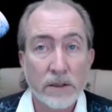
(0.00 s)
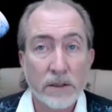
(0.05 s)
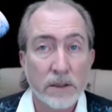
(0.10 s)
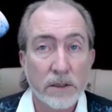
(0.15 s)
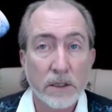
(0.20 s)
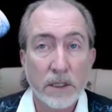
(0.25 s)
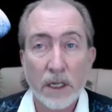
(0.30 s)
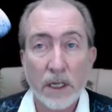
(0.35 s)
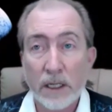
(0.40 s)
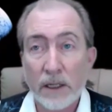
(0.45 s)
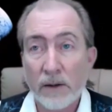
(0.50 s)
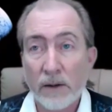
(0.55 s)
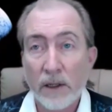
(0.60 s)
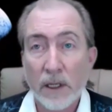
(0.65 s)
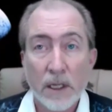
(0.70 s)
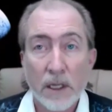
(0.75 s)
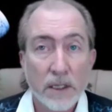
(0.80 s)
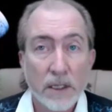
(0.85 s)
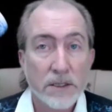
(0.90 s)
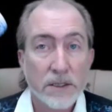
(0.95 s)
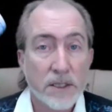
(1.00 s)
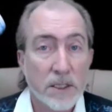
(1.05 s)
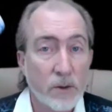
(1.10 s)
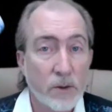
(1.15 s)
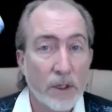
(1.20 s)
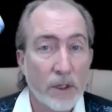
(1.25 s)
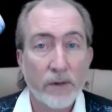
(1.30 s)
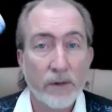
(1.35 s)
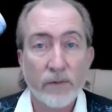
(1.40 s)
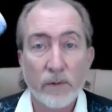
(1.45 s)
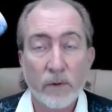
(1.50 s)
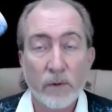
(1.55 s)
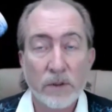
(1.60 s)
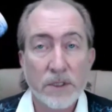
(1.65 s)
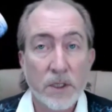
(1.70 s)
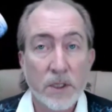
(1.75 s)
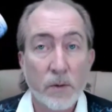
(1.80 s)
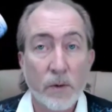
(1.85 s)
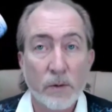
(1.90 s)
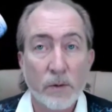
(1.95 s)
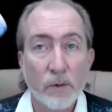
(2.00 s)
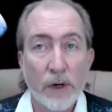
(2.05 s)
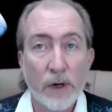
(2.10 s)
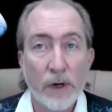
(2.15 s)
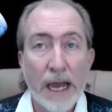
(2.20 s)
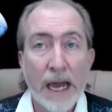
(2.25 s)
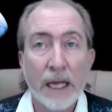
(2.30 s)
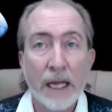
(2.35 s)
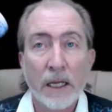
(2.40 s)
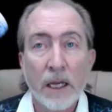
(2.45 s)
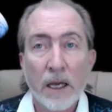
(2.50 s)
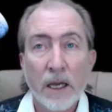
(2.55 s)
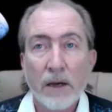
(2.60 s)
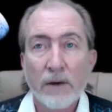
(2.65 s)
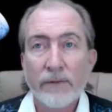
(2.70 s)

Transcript: to kind of see where see where we're at,